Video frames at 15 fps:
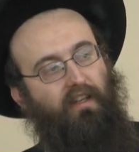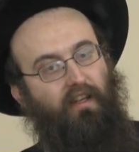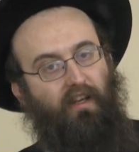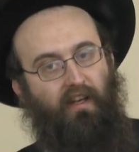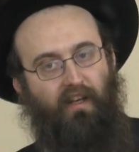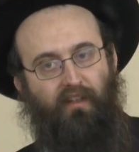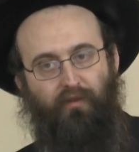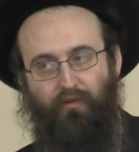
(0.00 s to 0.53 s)

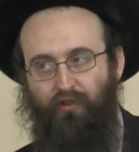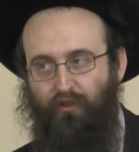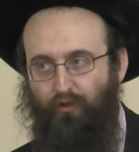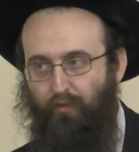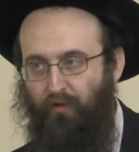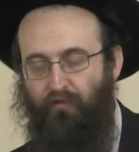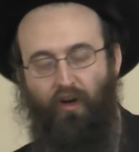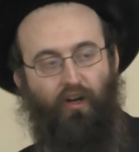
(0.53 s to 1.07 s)
And there was a
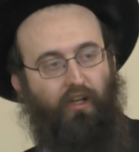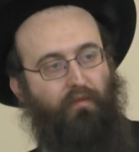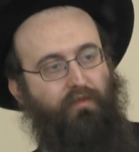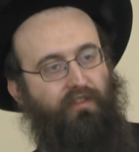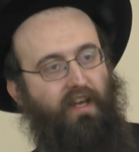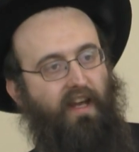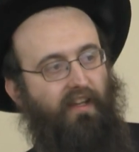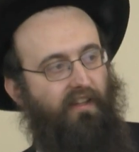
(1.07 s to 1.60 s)
group of Archim
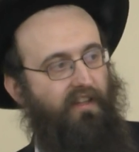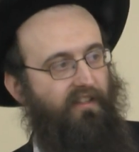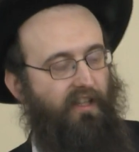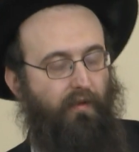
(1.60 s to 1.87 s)
standing there, and the